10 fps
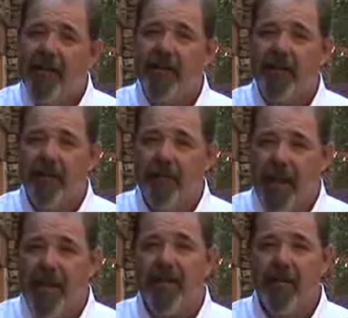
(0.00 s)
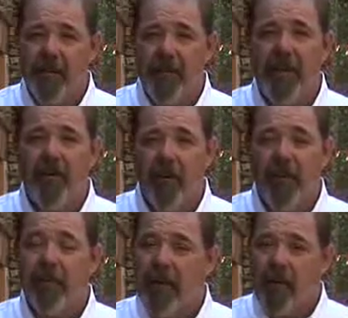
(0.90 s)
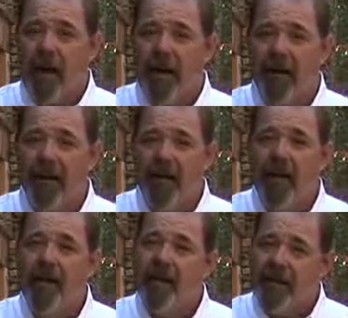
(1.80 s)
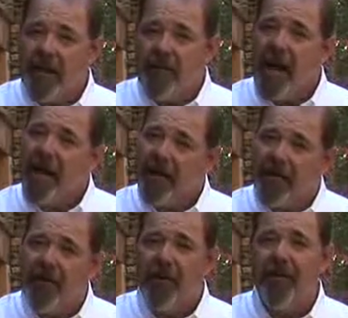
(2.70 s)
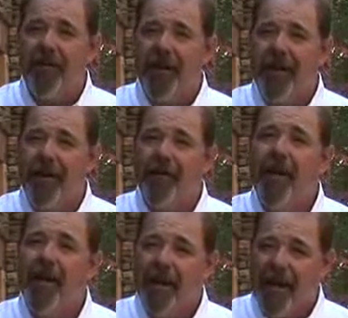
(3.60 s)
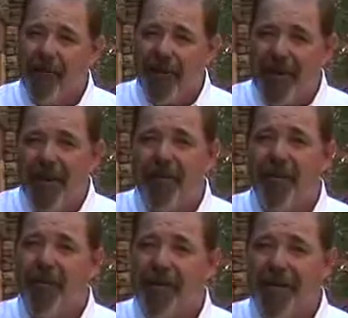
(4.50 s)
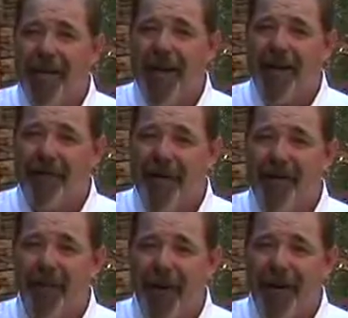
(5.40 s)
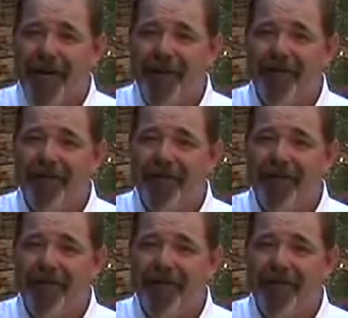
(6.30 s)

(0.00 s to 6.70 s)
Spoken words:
inches of base that would have been normally required. Sit back and enjoy the video, and when you get through, I'll tell you how to find Brock.